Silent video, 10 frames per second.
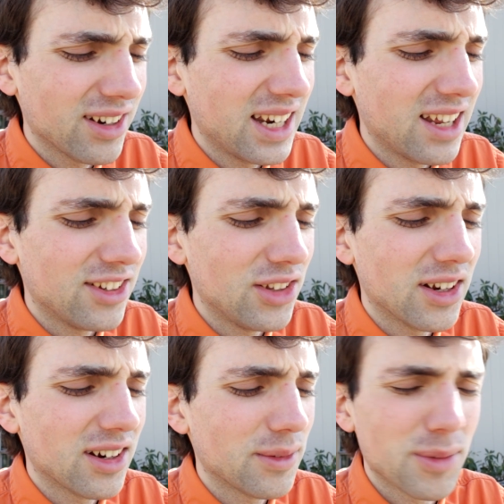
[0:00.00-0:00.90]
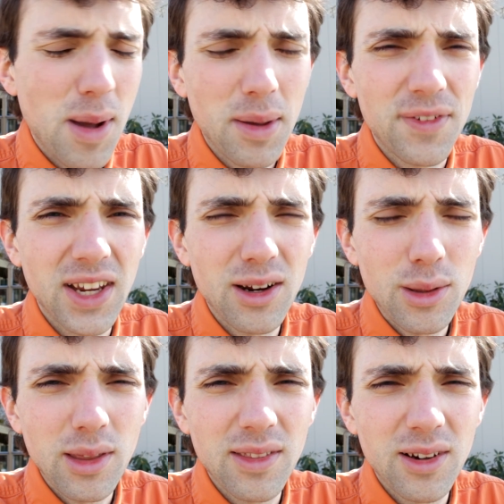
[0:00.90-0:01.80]
an idiot, dude. They're public
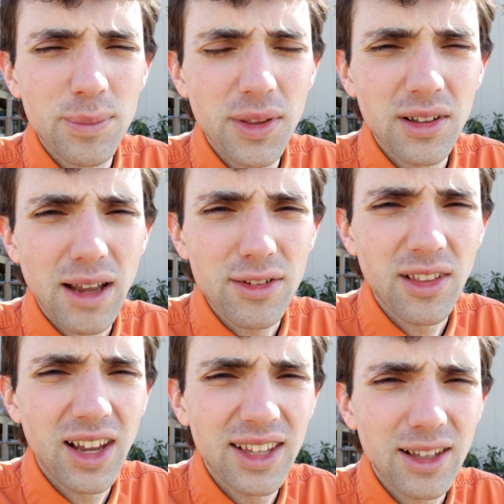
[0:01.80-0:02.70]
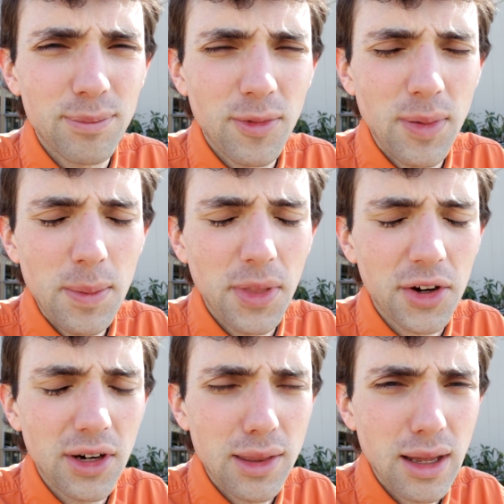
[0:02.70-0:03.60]
figures. They're put their lives online, like, for people
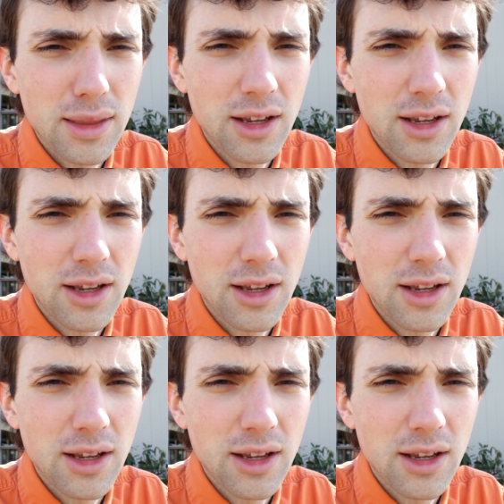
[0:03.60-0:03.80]
to criticize and